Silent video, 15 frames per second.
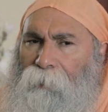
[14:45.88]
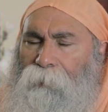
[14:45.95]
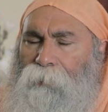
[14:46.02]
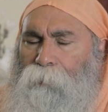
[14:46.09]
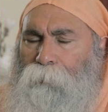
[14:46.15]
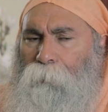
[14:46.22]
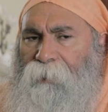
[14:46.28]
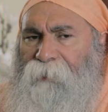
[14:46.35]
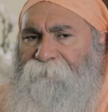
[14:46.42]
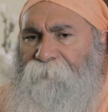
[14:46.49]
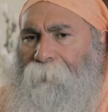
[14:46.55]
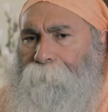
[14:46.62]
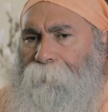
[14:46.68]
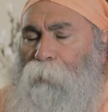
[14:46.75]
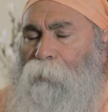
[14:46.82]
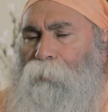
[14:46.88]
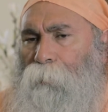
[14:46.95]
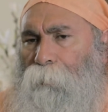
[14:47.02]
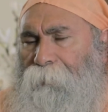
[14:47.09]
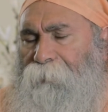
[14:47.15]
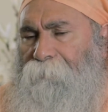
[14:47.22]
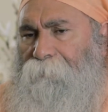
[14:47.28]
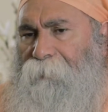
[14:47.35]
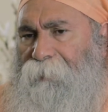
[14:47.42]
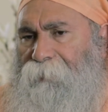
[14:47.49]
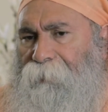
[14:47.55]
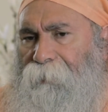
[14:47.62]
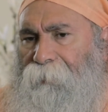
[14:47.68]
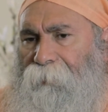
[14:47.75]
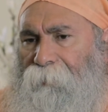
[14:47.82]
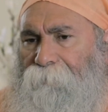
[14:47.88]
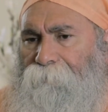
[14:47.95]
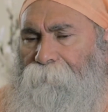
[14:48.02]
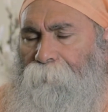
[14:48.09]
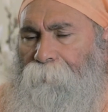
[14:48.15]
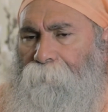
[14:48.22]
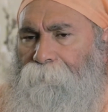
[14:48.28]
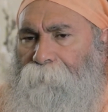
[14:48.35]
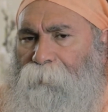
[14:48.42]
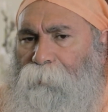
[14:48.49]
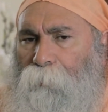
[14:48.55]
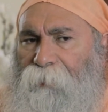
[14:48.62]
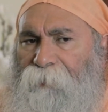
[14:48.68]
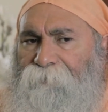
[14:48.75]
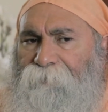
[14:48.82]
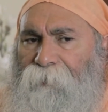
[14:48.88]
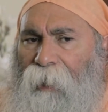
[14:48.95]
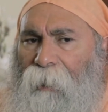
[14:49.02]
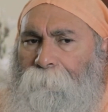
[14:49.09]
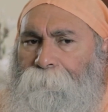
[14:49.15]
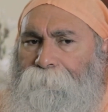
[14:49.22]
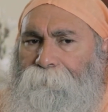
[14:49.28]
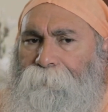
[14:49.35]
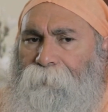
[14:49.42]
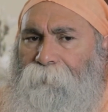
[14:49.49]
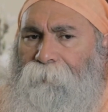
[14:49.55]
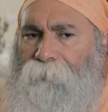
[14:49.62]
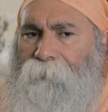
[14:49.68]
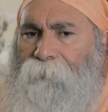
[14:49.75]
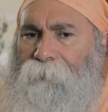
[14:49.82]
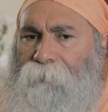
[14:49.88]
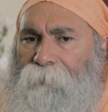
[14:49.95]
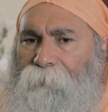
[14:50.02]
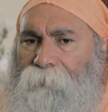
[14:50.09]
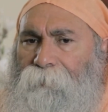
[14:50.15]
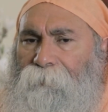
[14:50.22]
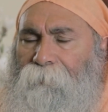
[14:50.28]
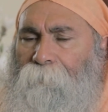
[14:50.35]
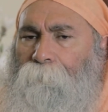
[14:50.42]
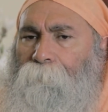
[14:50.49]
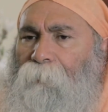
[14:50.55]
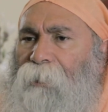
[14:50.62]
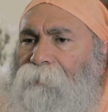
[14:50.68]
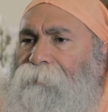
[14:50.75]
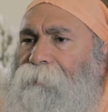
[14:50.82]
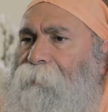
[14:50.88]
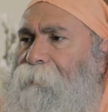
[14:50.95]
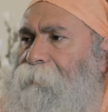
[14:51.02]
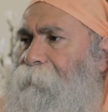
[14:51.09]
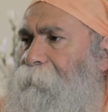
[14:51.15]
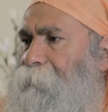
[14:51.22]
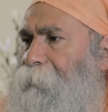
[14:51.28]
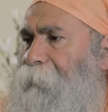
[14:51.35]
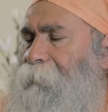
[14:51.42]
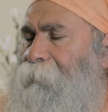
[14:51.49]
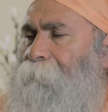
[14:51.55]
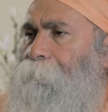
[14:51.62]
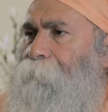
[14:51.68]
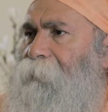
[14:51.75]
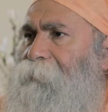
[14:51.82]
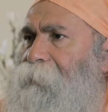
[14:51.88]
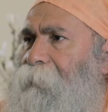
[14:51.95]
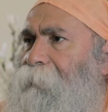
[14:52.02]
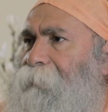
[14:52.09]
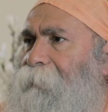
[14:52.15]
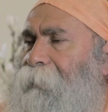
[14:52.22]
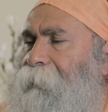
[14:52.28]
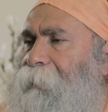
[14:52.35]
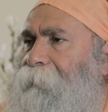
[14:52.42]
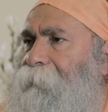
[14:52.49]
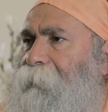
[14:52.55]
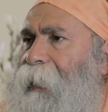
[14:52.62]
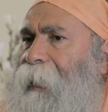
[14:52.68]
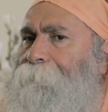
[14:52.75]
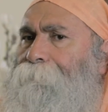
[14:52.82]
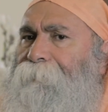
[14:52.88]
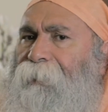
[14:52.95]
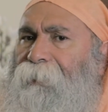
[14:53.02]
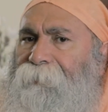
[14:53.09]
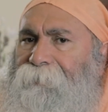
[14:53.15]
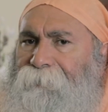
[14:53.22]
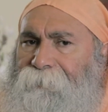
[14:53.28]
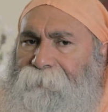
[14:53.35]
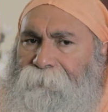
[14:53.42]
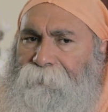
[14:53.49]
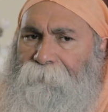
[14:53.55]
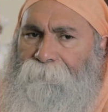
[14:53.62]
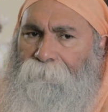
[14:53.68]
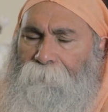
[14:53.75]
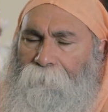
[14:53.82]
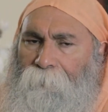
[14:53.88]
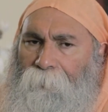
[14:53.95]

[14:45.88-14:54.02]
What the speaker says: It's to give up not the misery, but to give up the pleasure, the happiness.